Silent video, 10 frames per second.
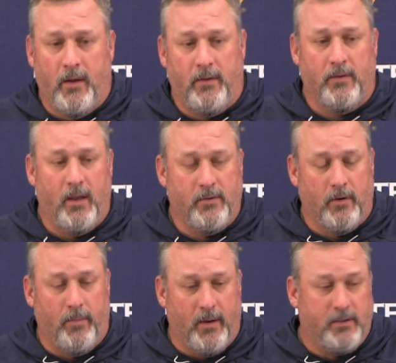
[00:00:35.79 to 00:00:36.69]
He's
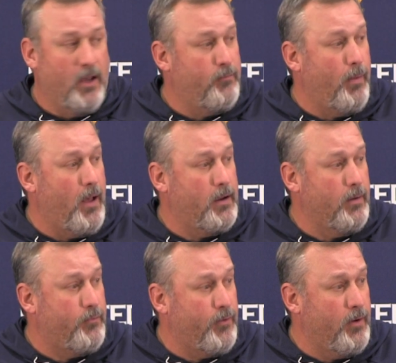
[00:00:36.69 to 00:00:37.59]
going to be a tough block
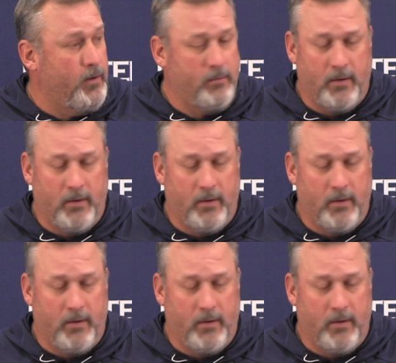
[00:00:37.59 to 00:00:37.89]
up front.